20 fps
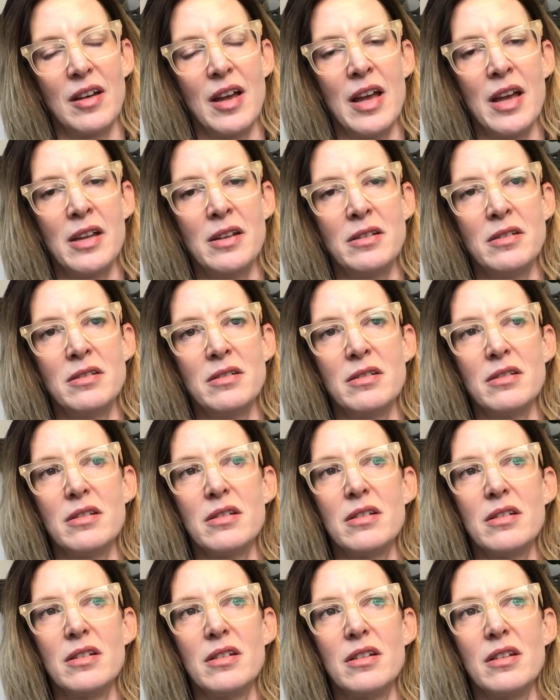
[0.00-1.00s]
And
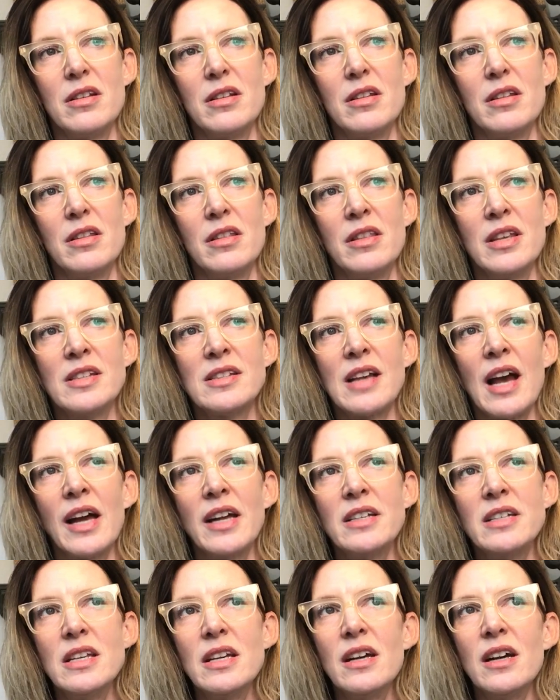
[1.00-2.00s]
this
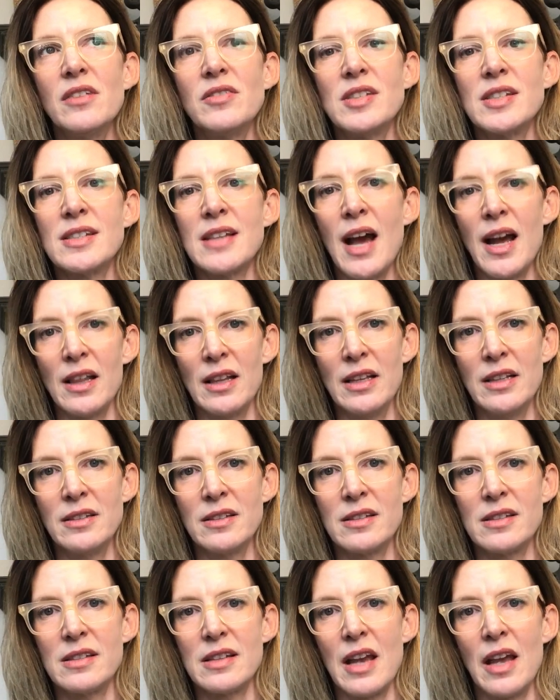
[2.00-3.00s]
idea of
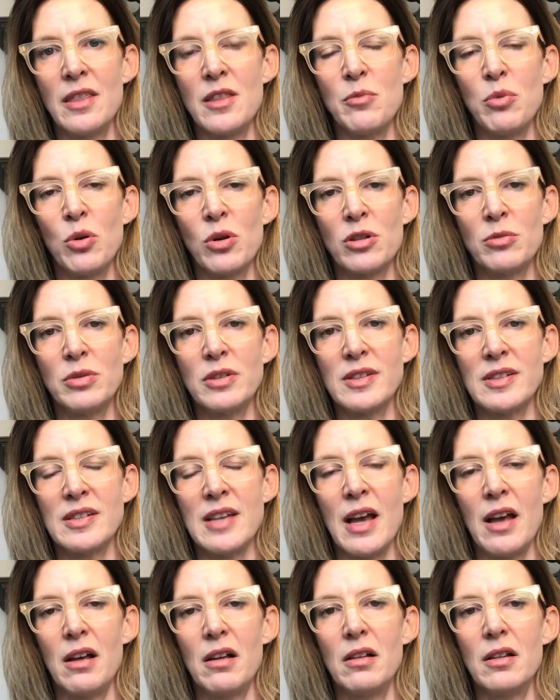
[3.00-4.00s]
silence and the portable
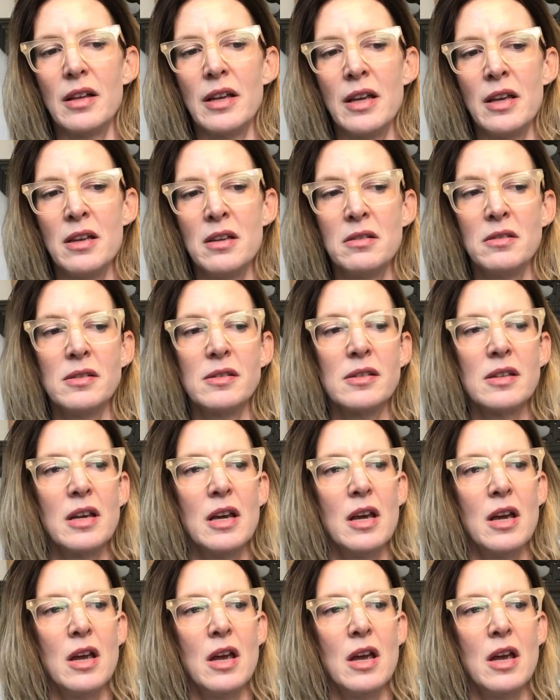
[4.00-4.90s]
cell is